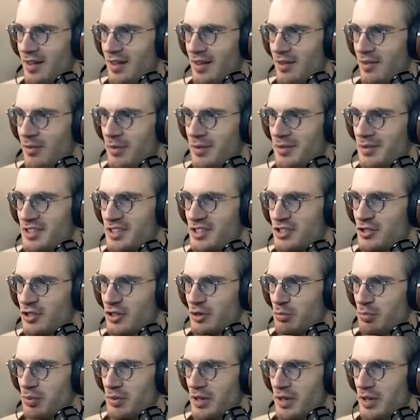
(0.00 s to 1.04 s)
I remember it's
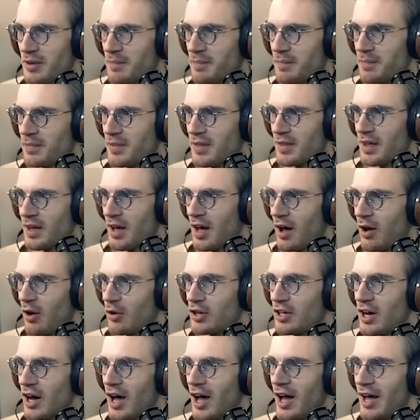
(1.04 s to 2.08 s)
creepy. Oh
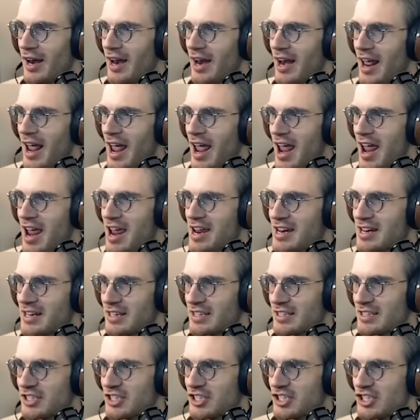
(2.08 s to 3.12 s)
God, it
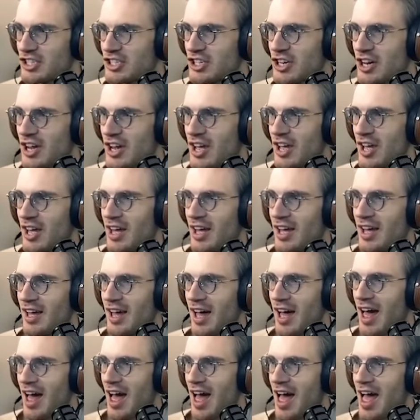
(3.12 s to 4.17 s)
is.
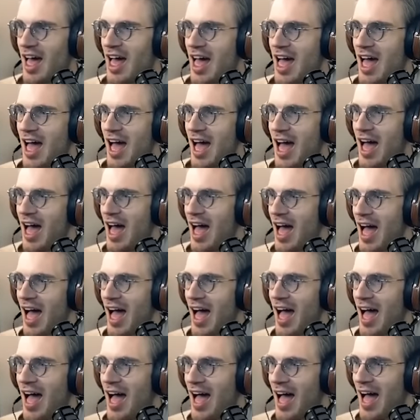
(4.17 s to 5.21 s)

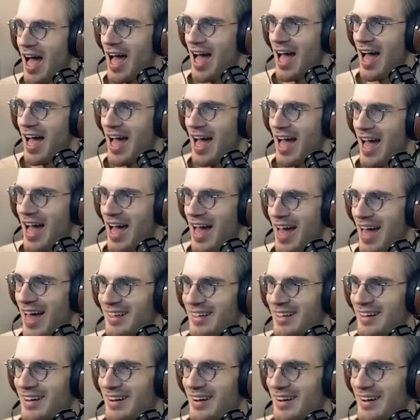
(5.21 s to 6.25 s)
Ah!
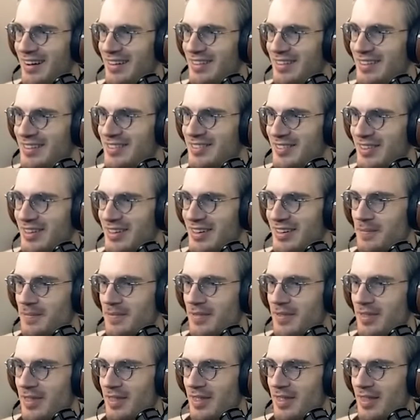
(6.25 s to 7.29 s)
Alright, this way.
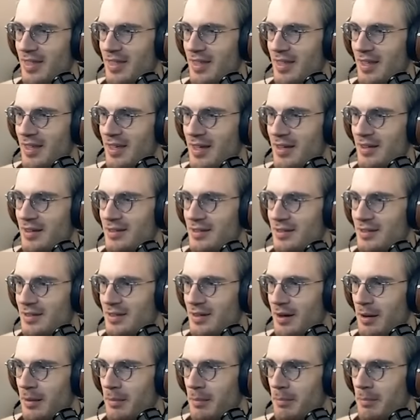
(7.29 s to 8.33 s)

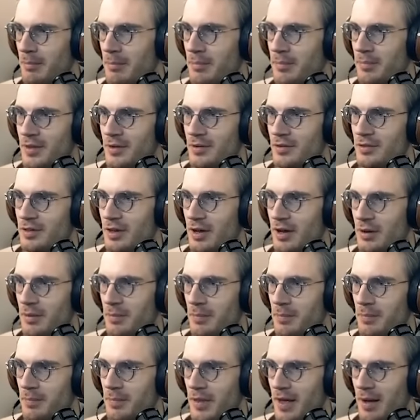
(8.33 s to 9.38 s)
Dumb. You're
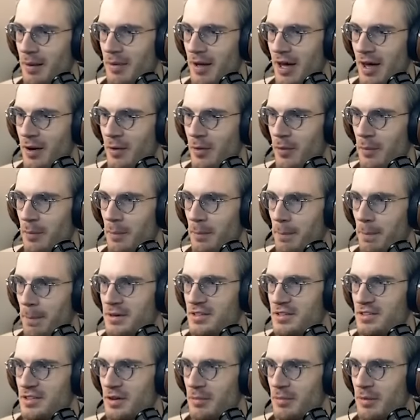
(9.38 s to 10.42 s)
dumb. I'm out.
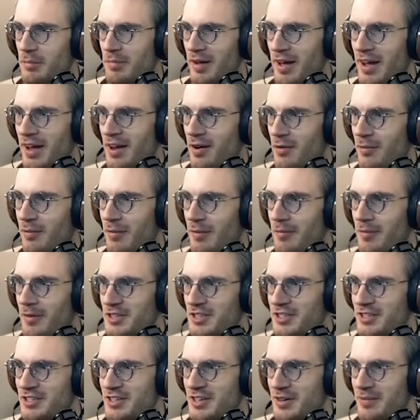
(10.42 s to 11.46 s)
She's coming back. I remember
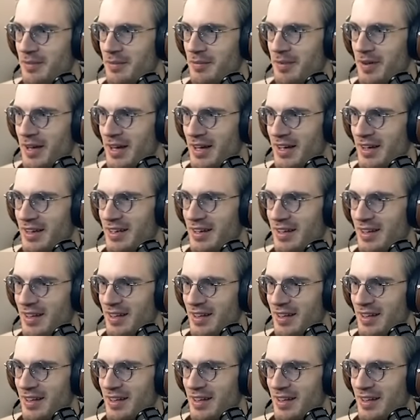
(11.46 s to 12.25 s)
she's coming back.